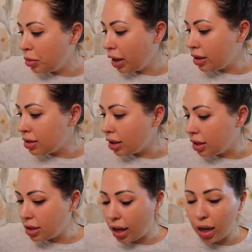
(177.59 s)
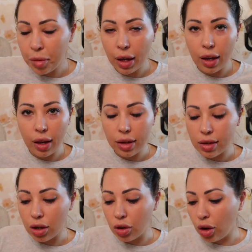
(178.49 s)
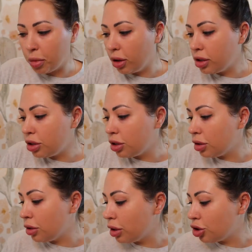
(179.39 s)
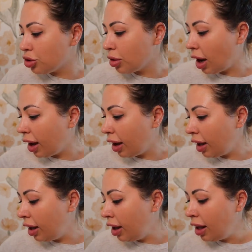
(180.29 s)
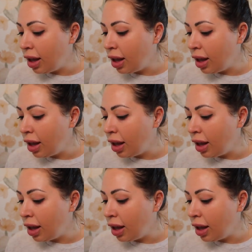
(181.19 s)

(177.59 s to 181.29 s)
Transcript: My skin type is normal to dry.